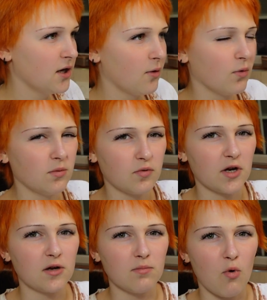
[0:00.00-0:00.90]
will
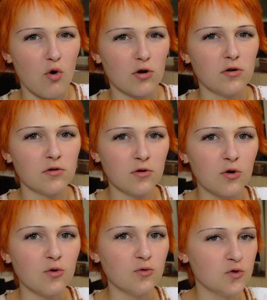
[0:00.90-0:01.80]
bring more
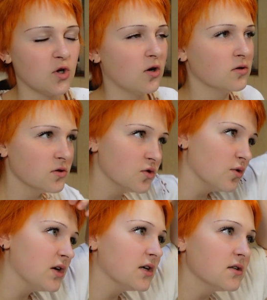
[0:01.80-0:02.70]
cool tone to
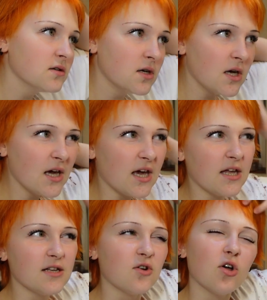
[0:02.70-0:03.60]
it, and
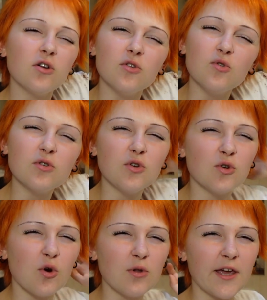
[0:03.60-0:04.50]
it's gonna look, you
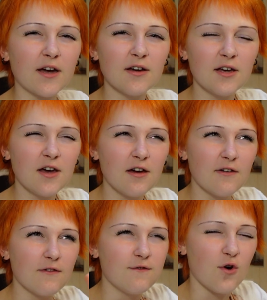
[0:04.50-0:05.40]
know, like
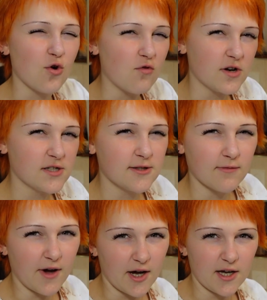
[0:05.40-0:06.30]
forest
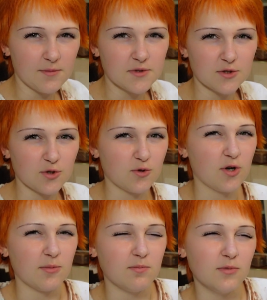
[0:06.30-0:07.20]
vibes, you know,
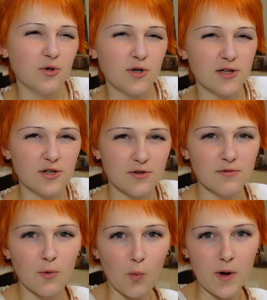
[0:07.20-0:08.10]
gonna look a little
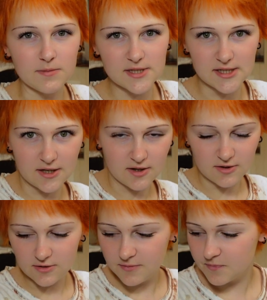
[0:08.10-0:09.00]

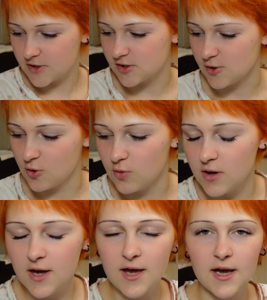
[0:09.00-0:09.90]
whimsical. So
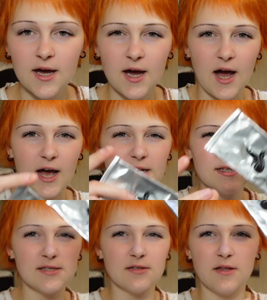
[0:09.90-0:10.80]
I
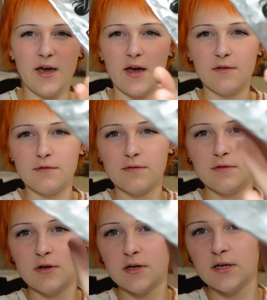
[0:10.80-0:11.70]
still have
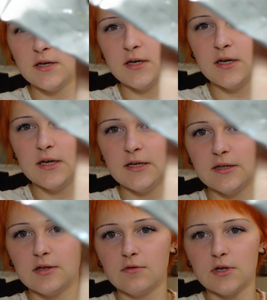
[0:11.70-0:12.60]

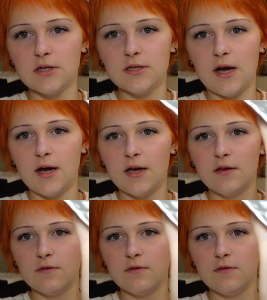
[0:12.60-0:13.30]
the green dye